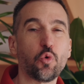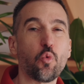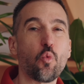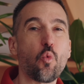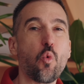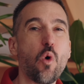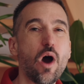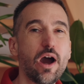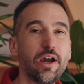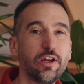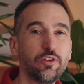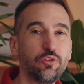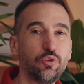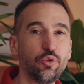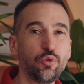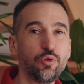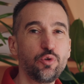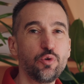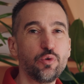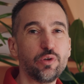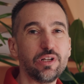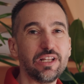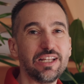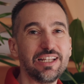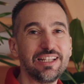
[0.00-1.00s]
Why do
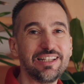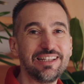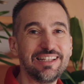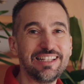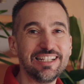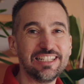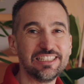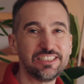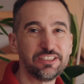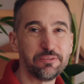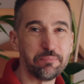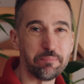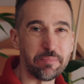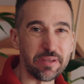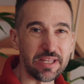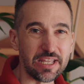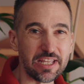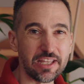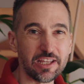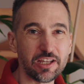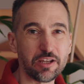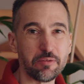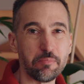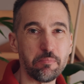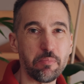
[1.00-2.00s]
you need this
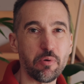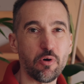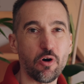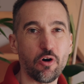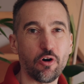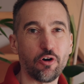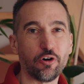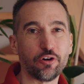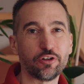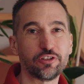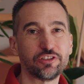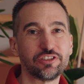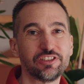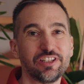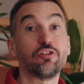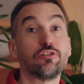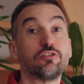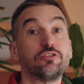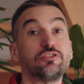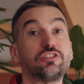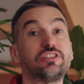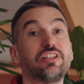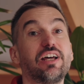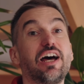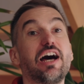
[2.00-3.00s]
big box?
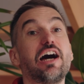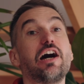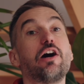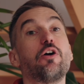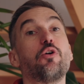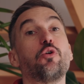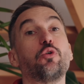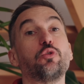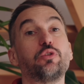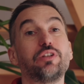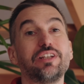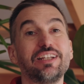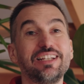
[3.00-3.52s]
Turns out